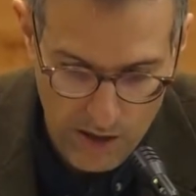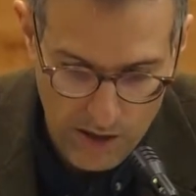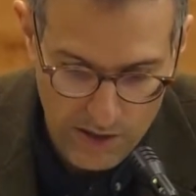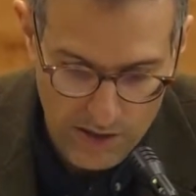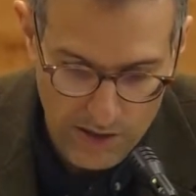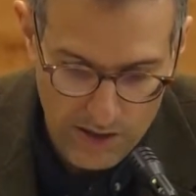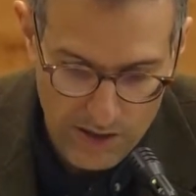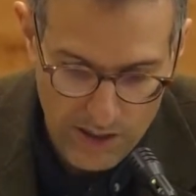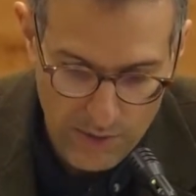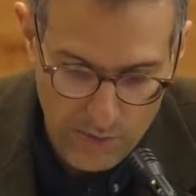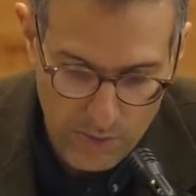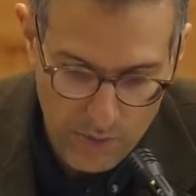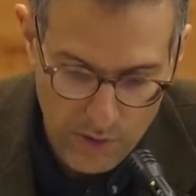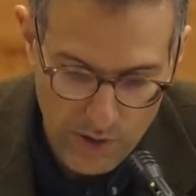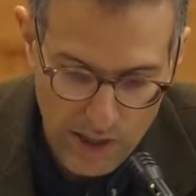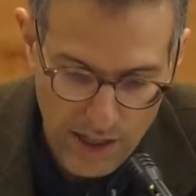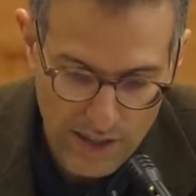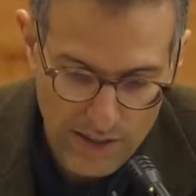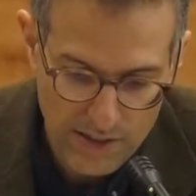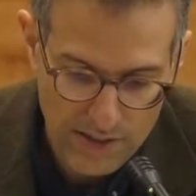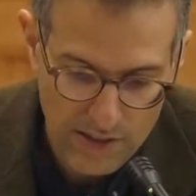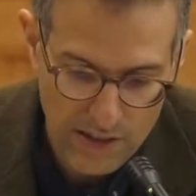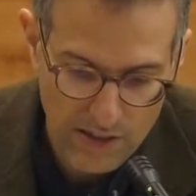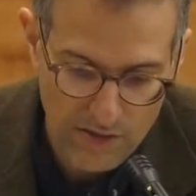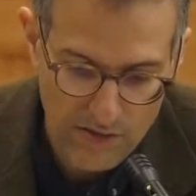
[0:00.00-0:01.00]
The
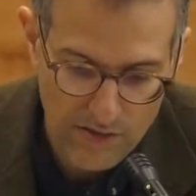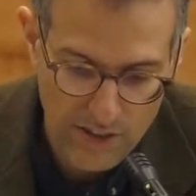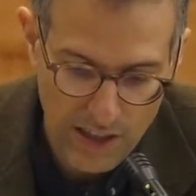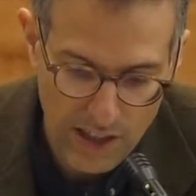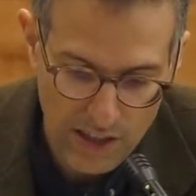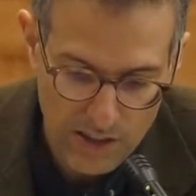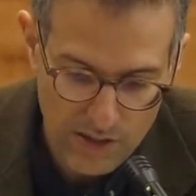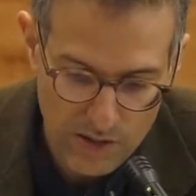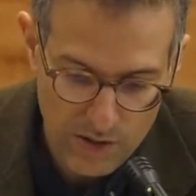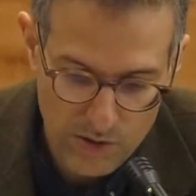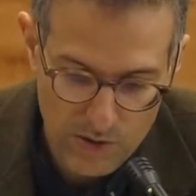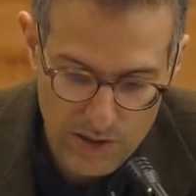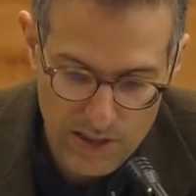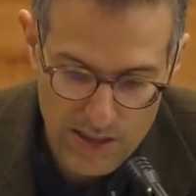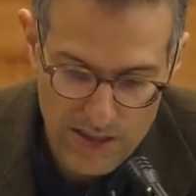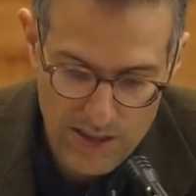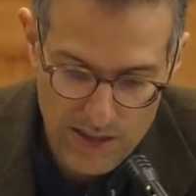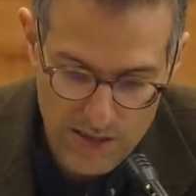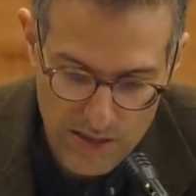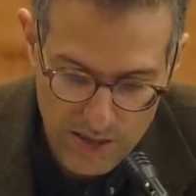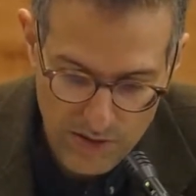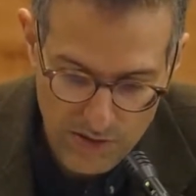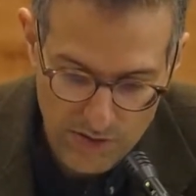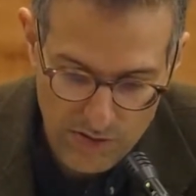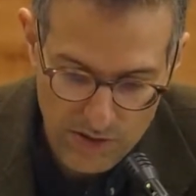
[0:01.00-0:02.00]
temporality of value is
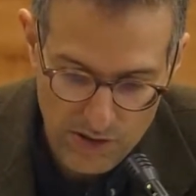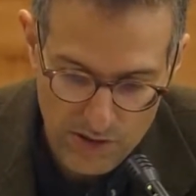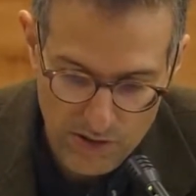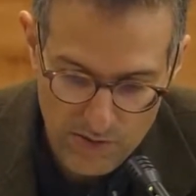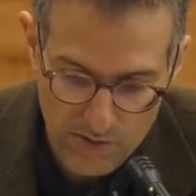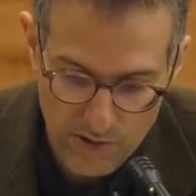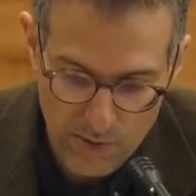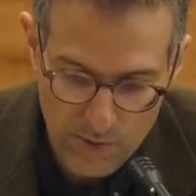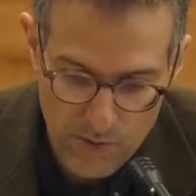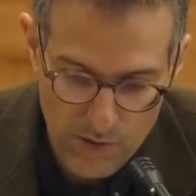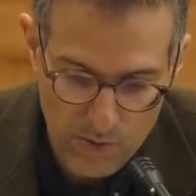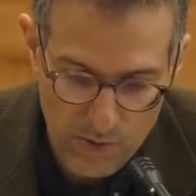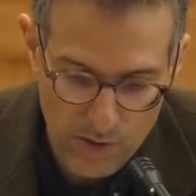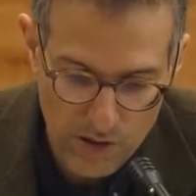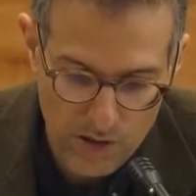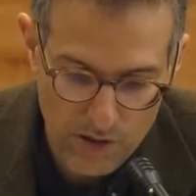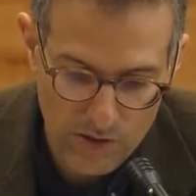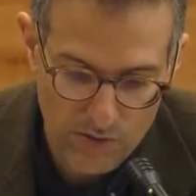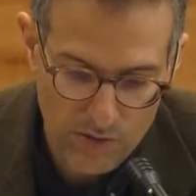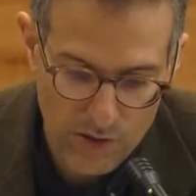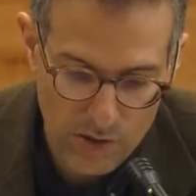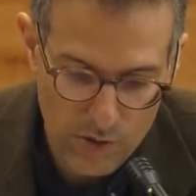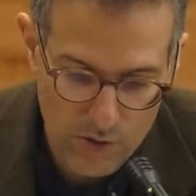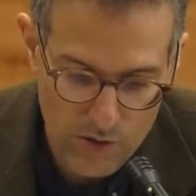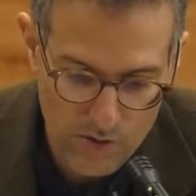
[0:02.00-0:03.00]
different from the one
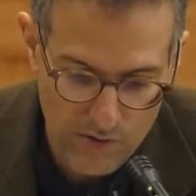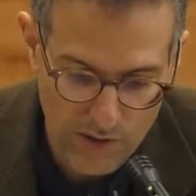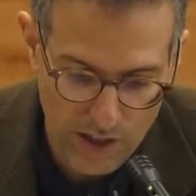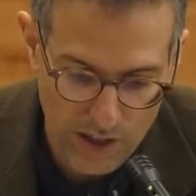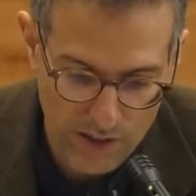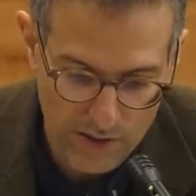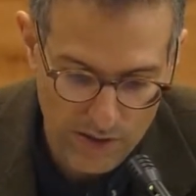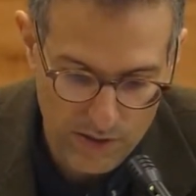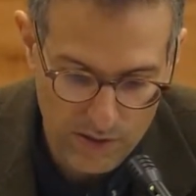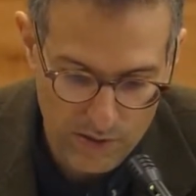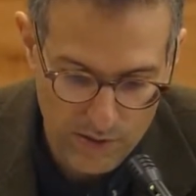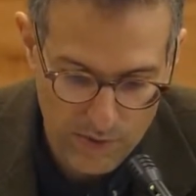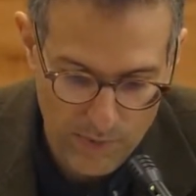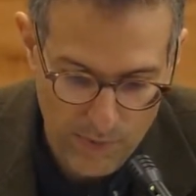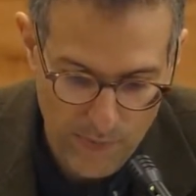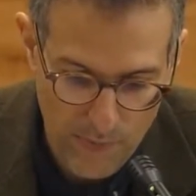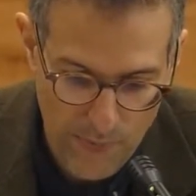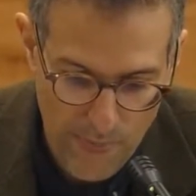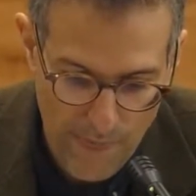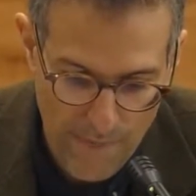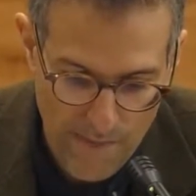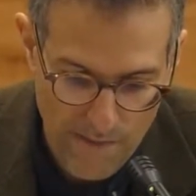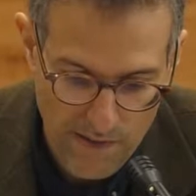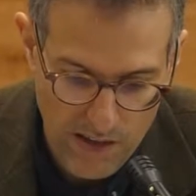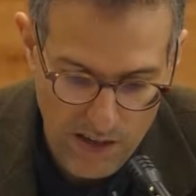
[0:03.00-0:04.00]
of use value.
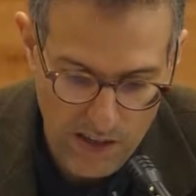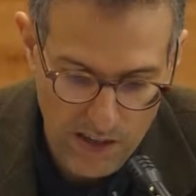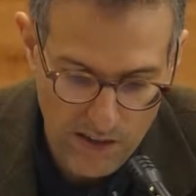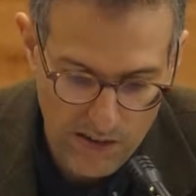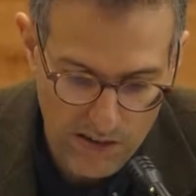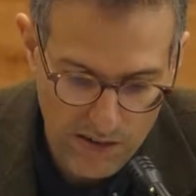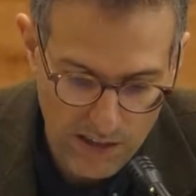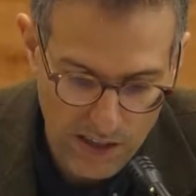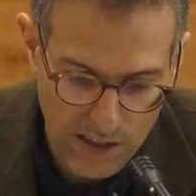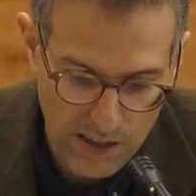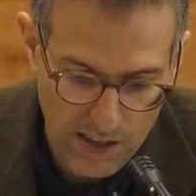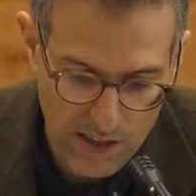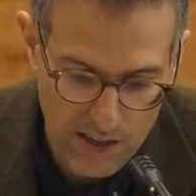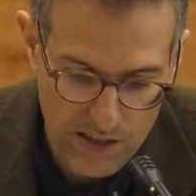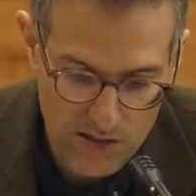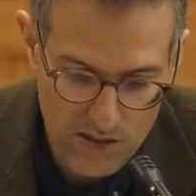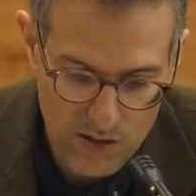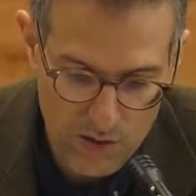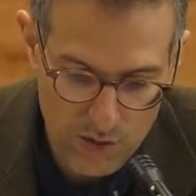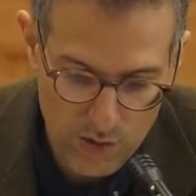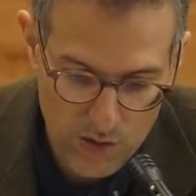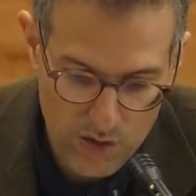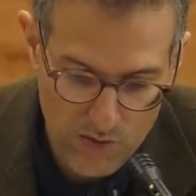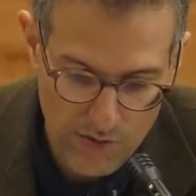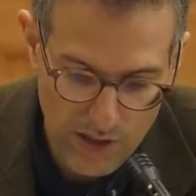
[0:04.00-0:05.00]
A thing as
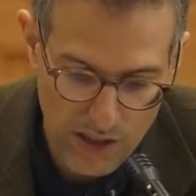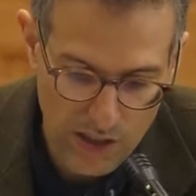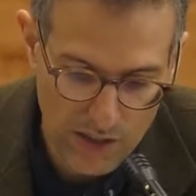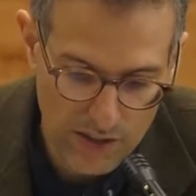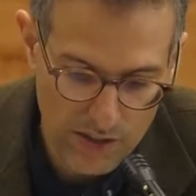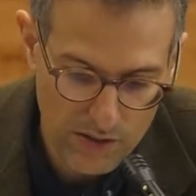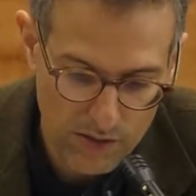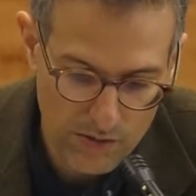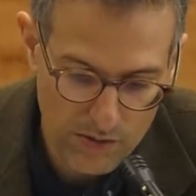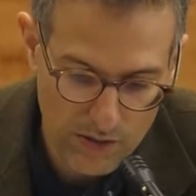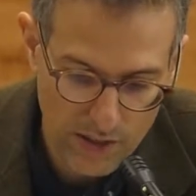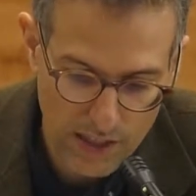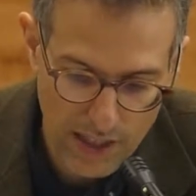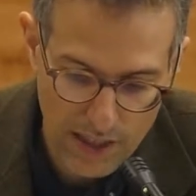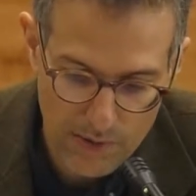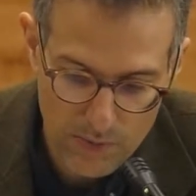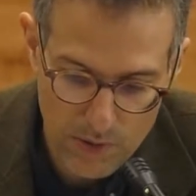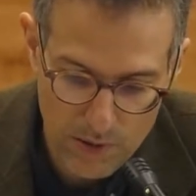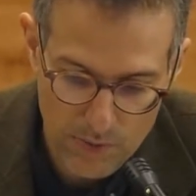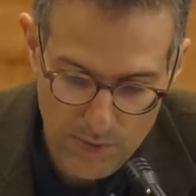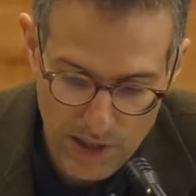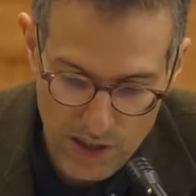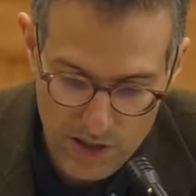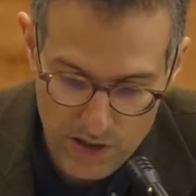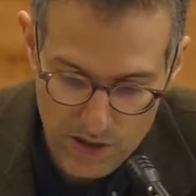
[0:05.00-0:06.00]
use value can
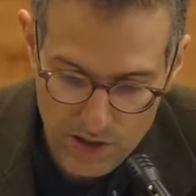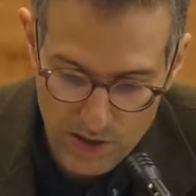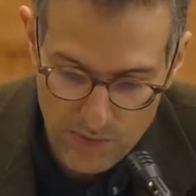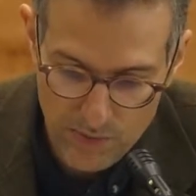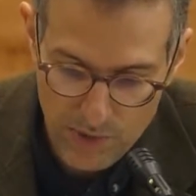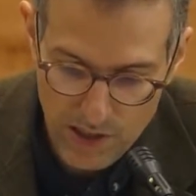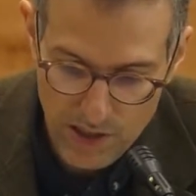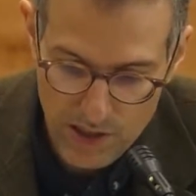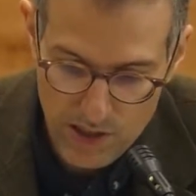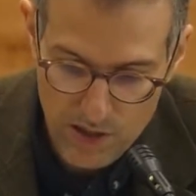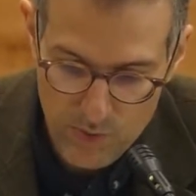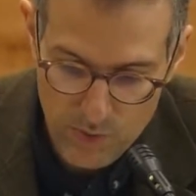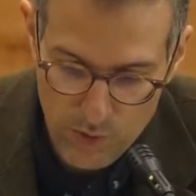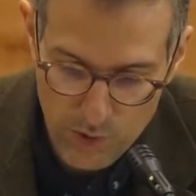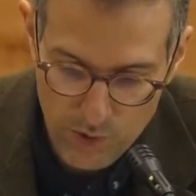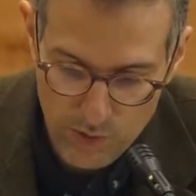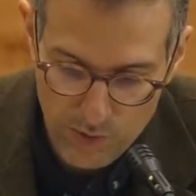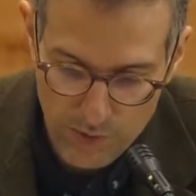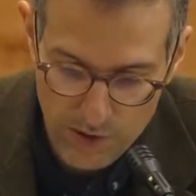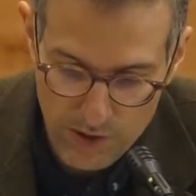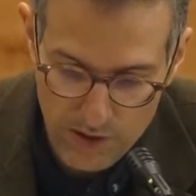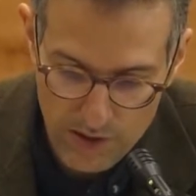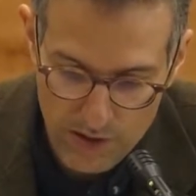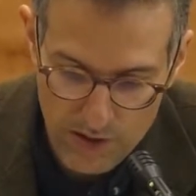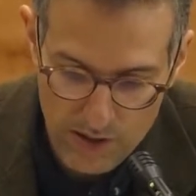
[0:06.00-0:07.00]
be measured by its
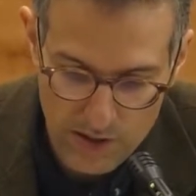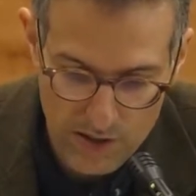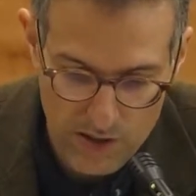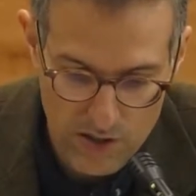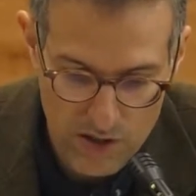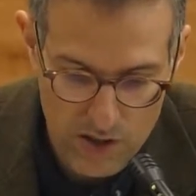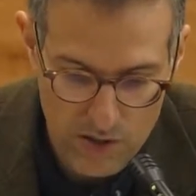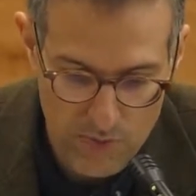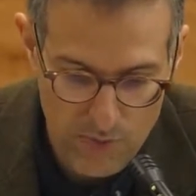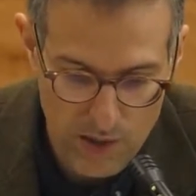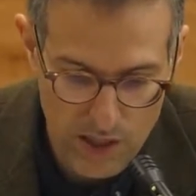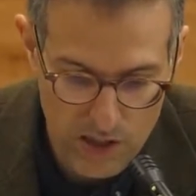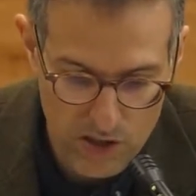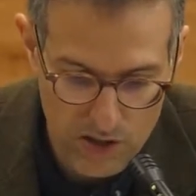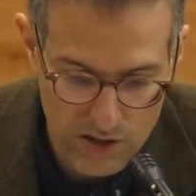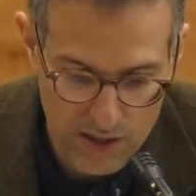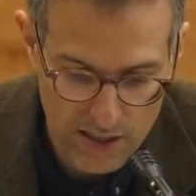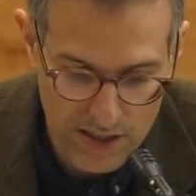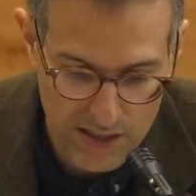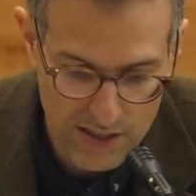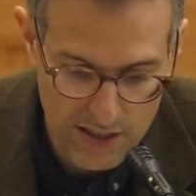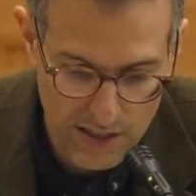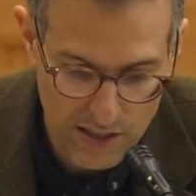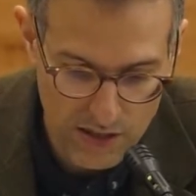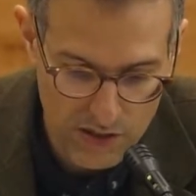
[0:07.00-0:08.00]
movement, spatial
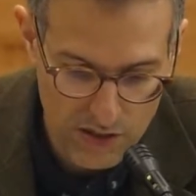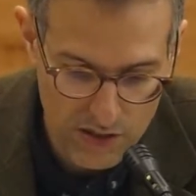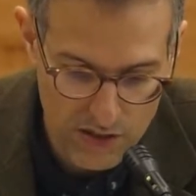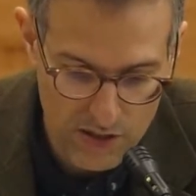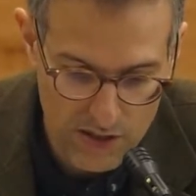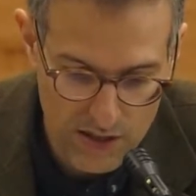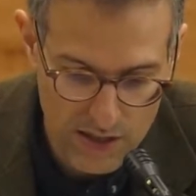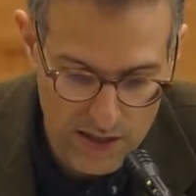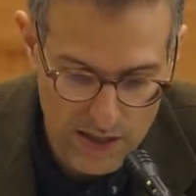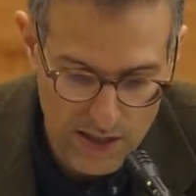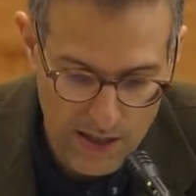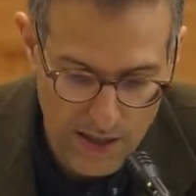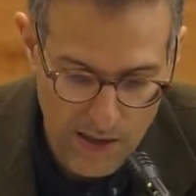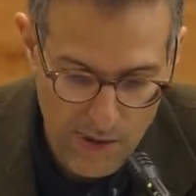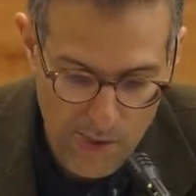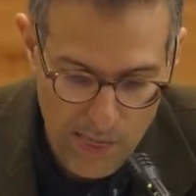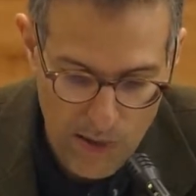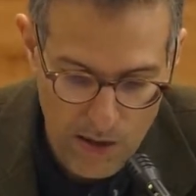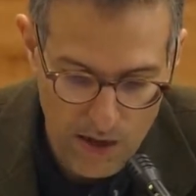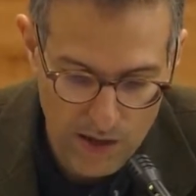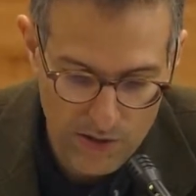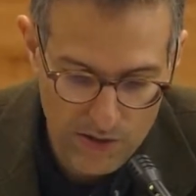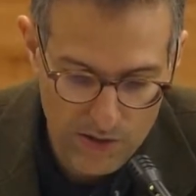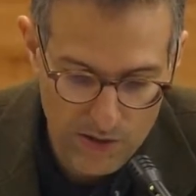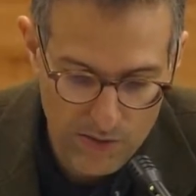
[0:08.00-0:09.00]
extensions,
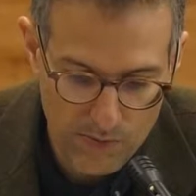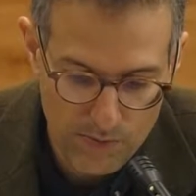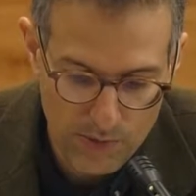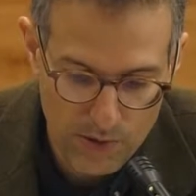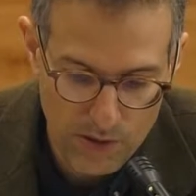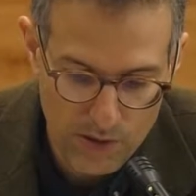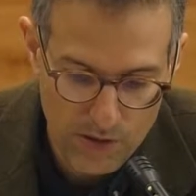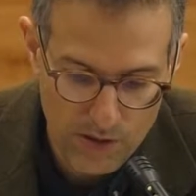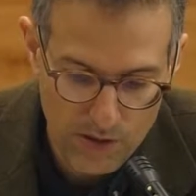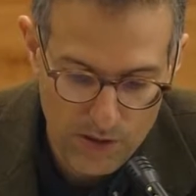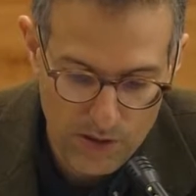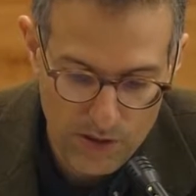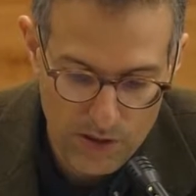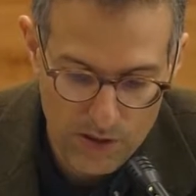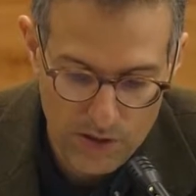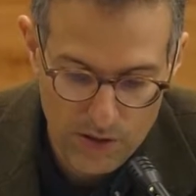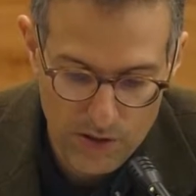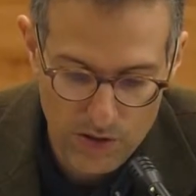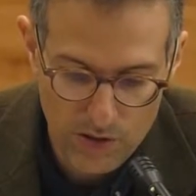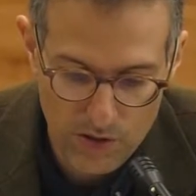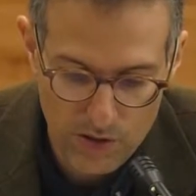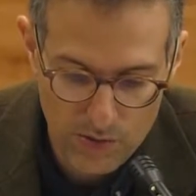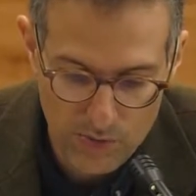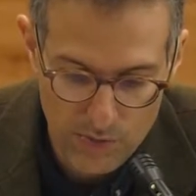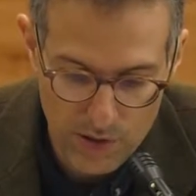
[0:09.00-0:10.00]
and temporal
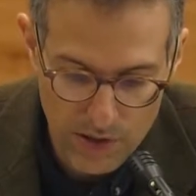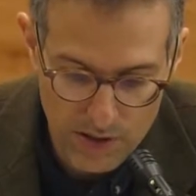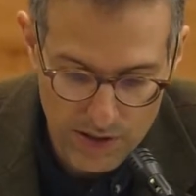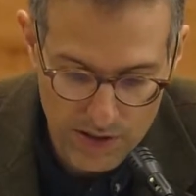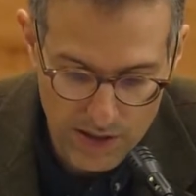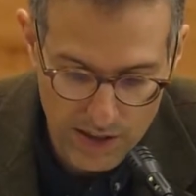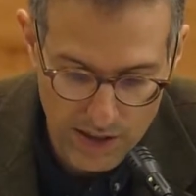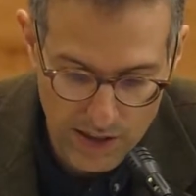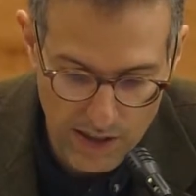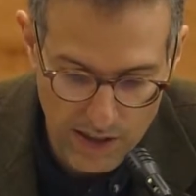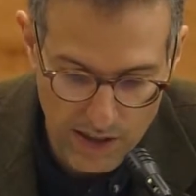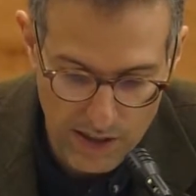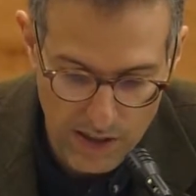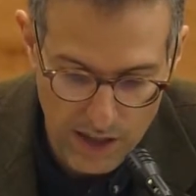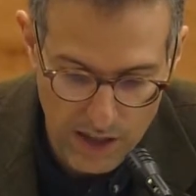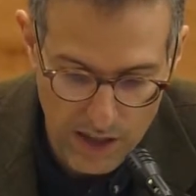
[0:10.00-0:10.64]
durability.